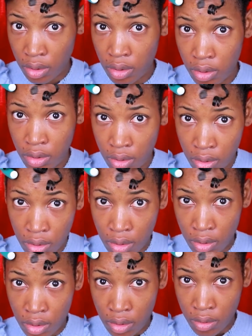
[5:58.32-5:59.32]
The next
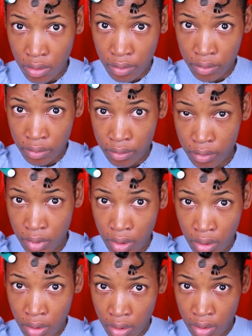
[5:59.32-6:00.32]
day I
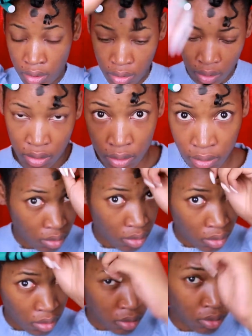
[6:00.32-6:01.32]
started to
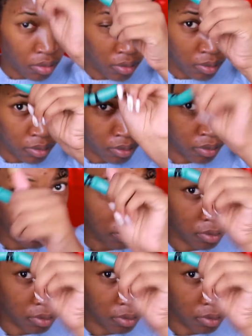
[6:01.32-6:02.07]
remove the